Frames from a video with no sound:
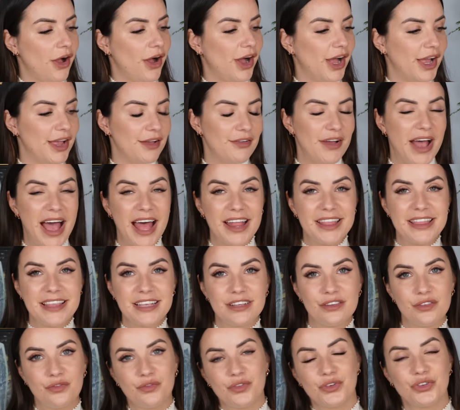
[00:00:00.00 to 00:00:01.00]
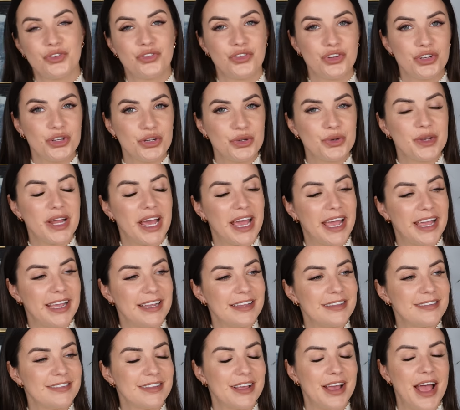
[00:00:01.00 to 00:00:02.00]
I have had this for 2
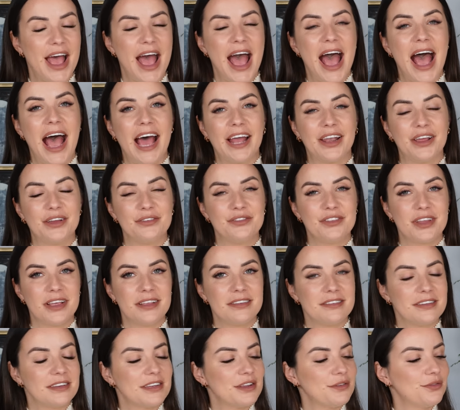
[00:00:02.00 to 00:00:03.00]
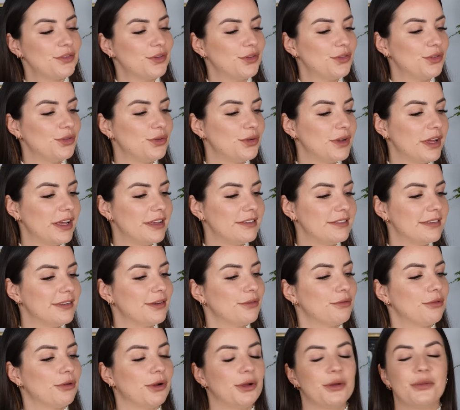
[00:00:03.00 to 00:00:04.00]
days and I've tested it for 2 days in
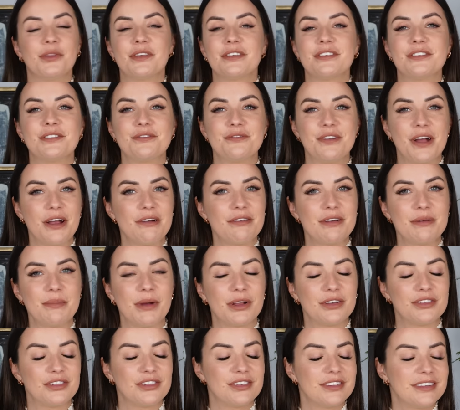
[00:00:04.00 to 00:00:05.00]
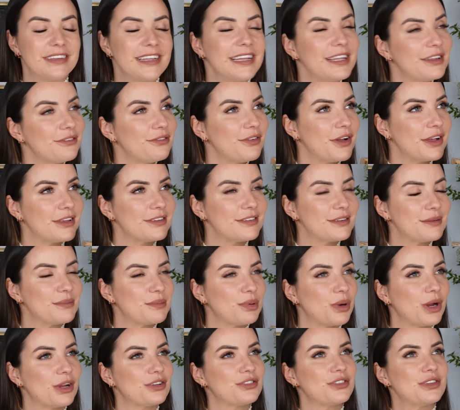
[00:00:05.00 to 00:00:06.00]
a row. This is very much still a first
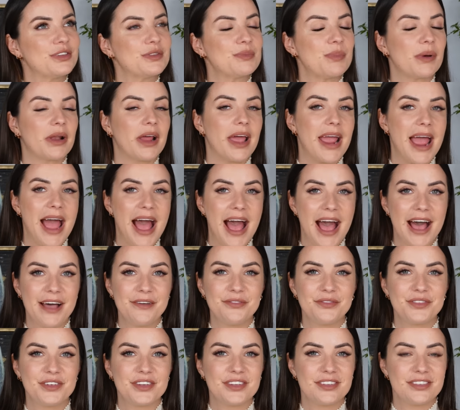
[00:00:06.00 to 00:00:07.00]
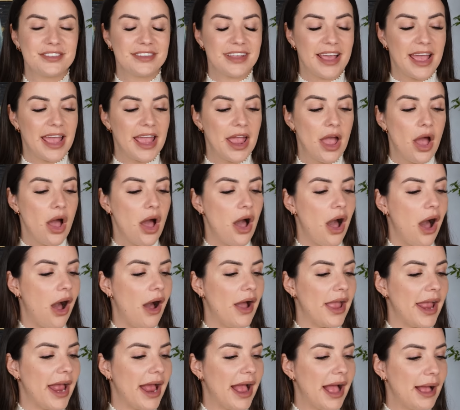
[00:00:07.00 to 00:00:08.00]
impressions, but I have to say,
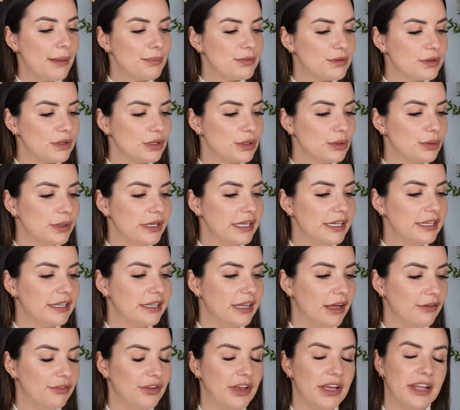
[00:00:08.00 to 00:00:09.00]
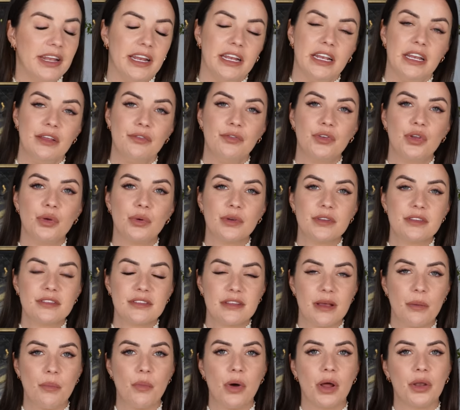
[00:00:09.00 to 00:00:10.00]
I absolutely love it. And if you are
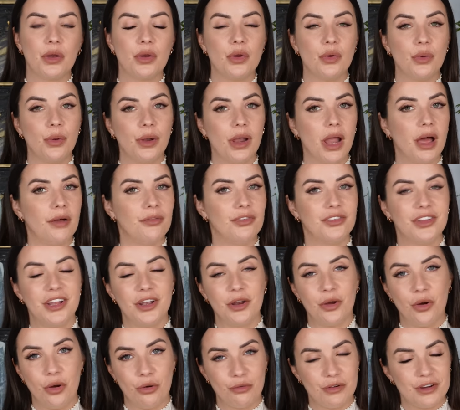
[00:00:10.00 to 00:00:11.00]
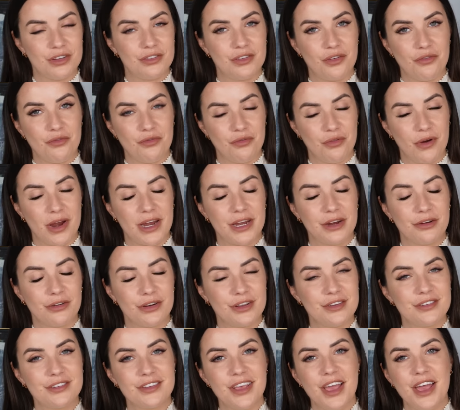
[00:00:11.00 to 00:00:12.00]
someone who loves an orris
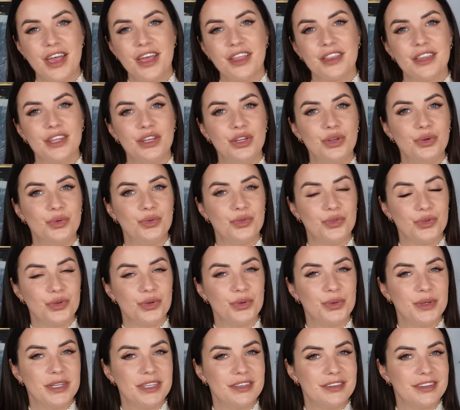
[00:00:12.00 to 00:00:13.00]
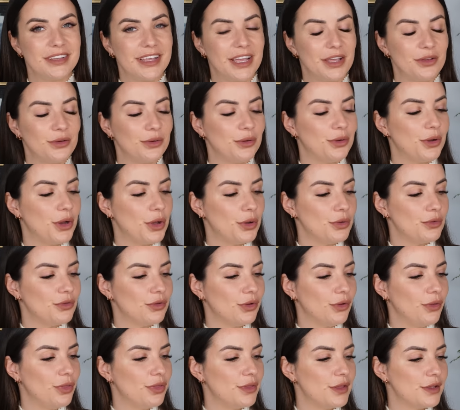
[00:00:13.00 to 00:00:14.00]
fragrance, then you do need to get your nose
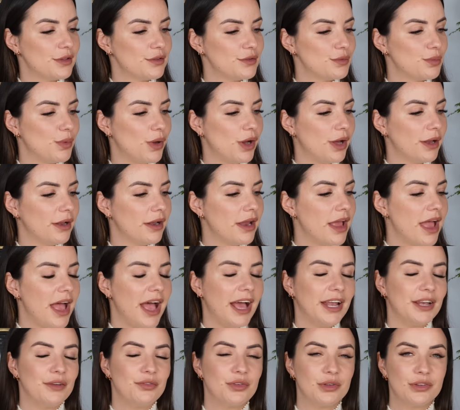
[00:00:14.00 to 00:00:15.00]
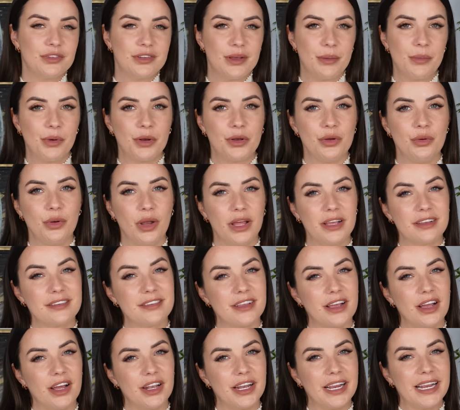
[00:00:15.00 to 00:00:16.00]
on this one. And if you're someone who likes
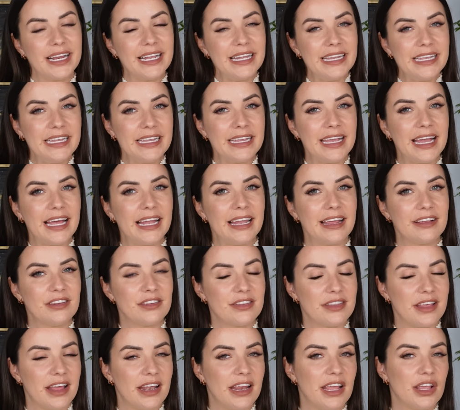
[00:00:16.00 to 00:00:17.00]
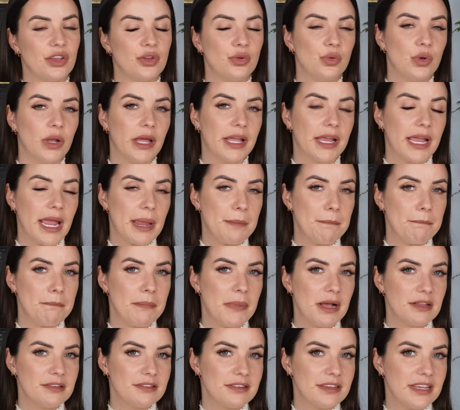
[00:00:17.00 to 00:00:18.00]
the kind of clean girl aesthetic, you like a
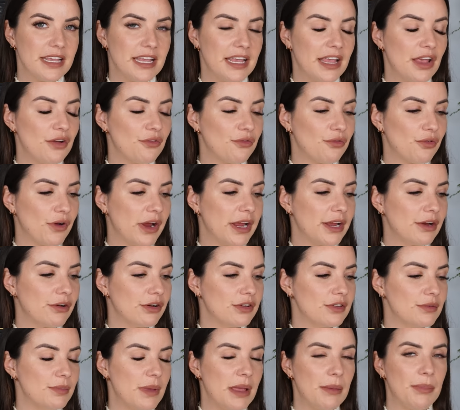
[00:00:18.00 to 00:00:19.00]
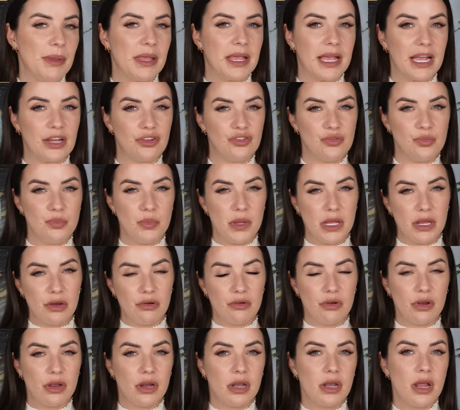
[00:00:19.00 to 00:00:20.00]
musky fragrance, maybe
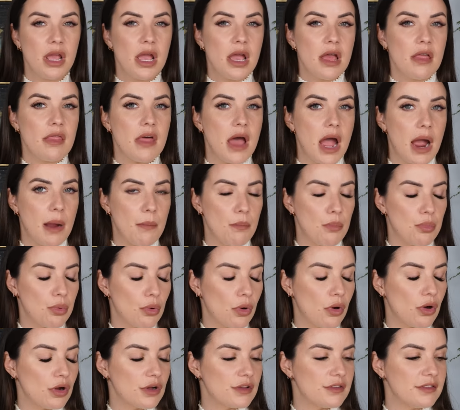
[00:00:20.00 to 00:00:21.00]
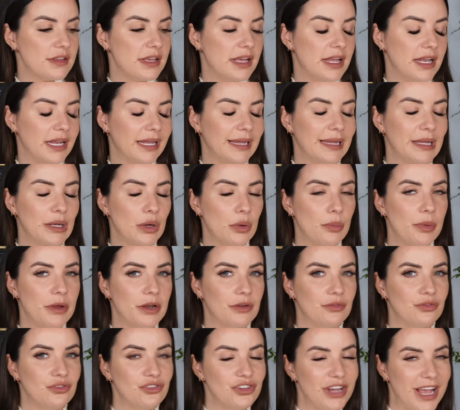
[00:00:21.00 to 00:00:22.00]
cashmerian, the ambroxan, a little bit
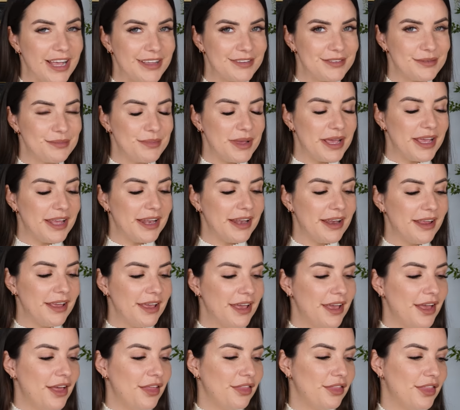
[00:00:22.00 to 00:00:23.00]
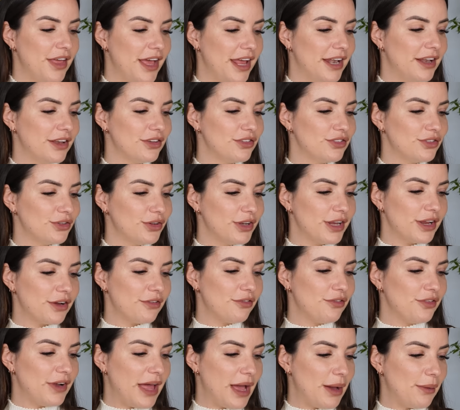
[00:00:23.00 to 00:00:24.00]
of jasmine, then Sonic
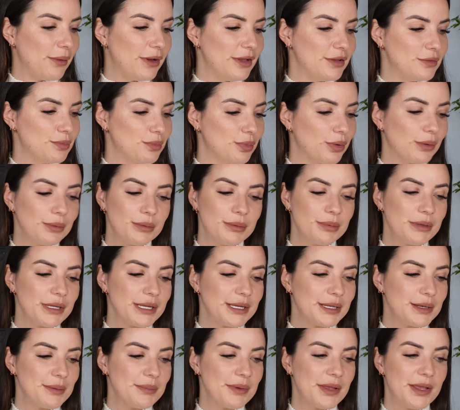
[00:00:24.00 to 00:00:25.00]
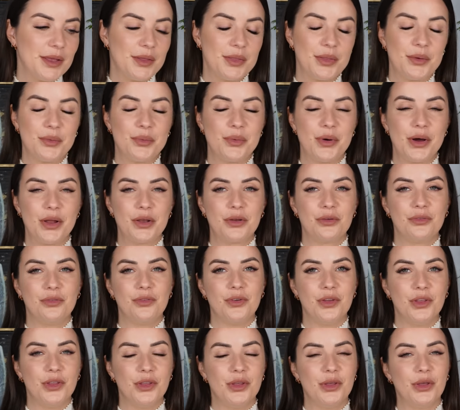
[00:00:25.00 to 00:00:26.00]
Flower is probably gonna be the one
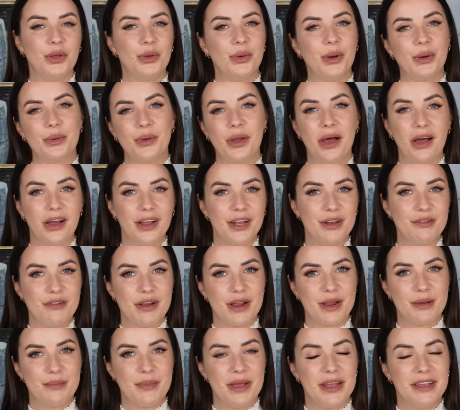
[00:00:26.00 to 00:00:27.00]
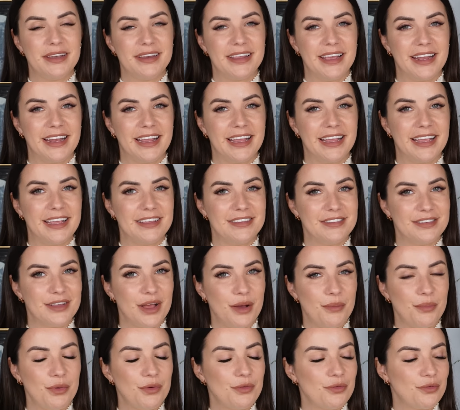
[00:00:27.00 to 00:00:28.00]
for you. I'd highly recommend getting a
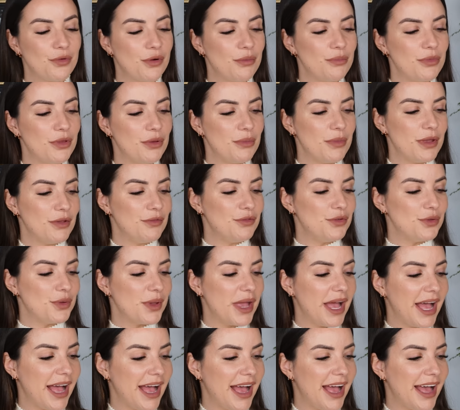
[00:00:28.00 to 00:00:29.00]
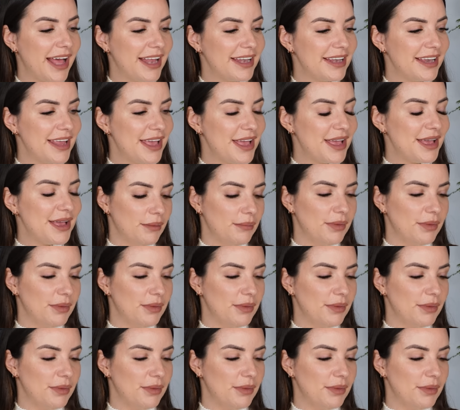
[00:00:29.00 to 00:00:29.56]
sample from them if you can.